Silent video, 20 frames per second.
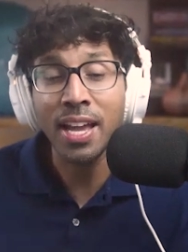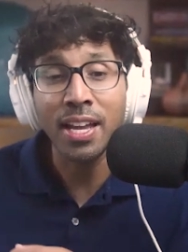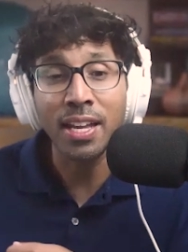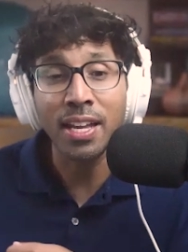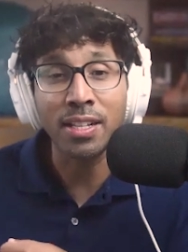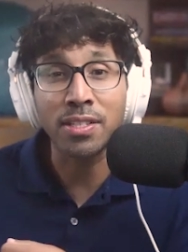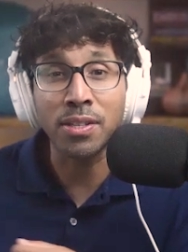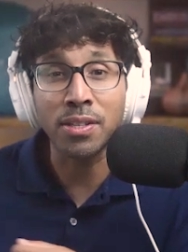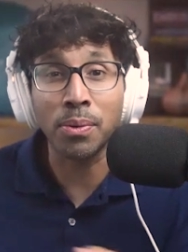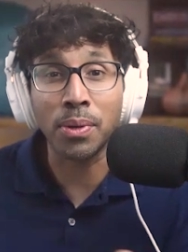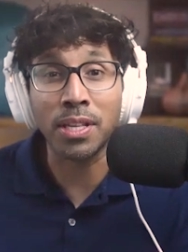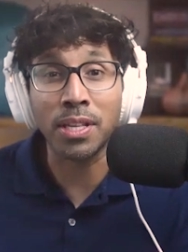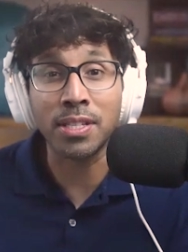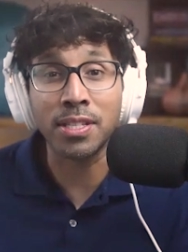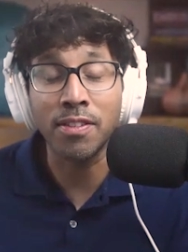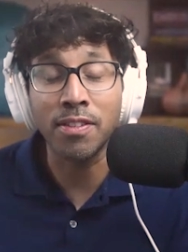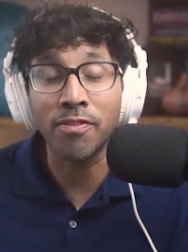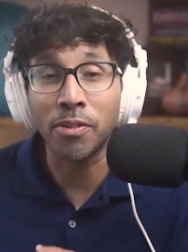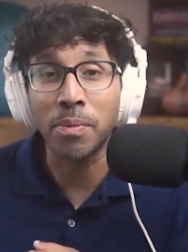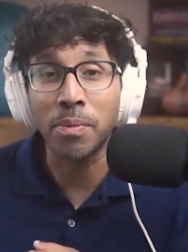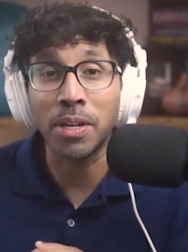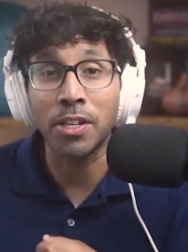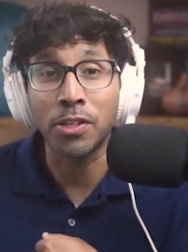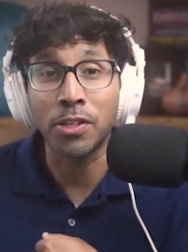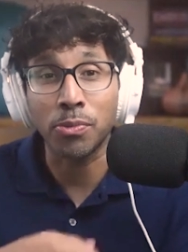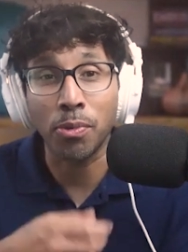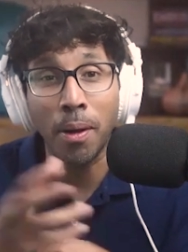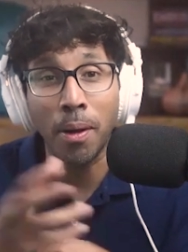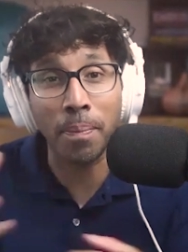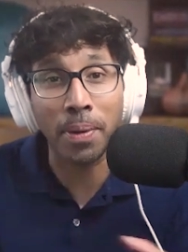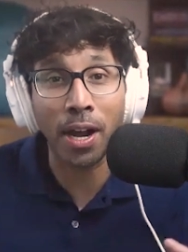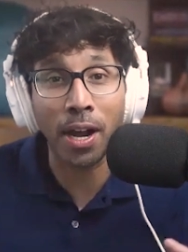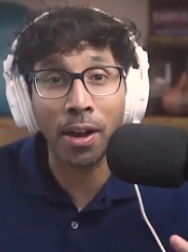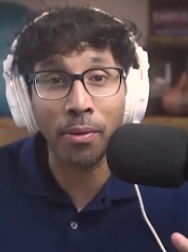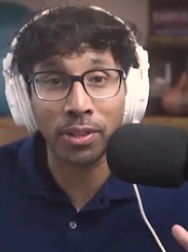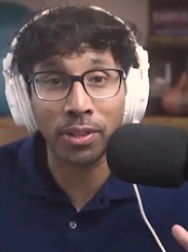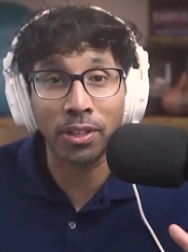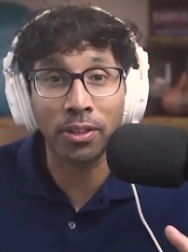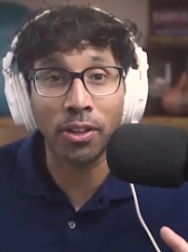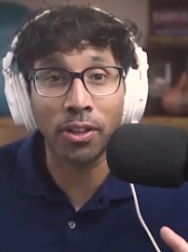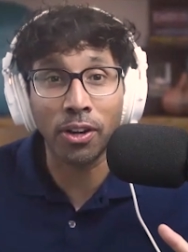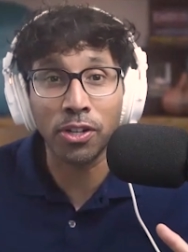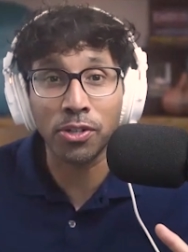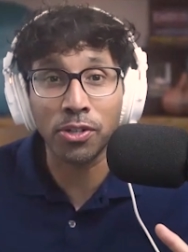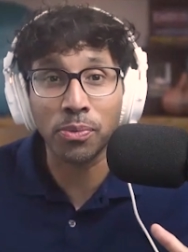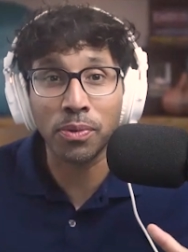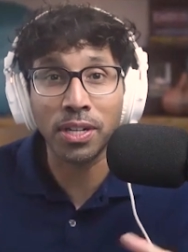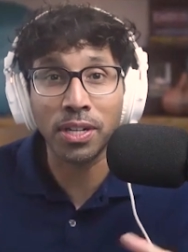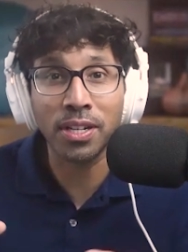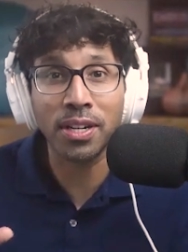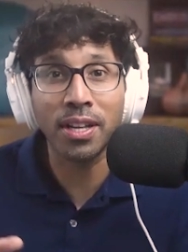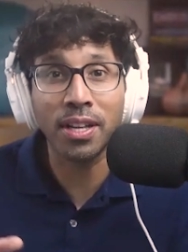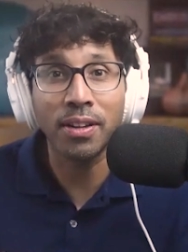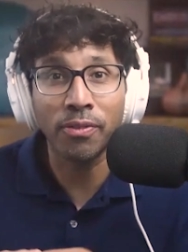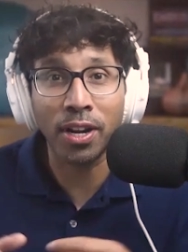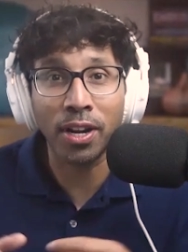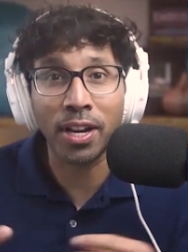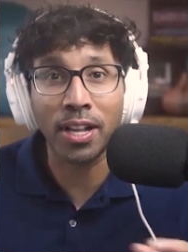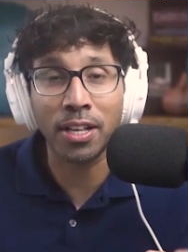it's so easy for me to swap it out with a large one, right?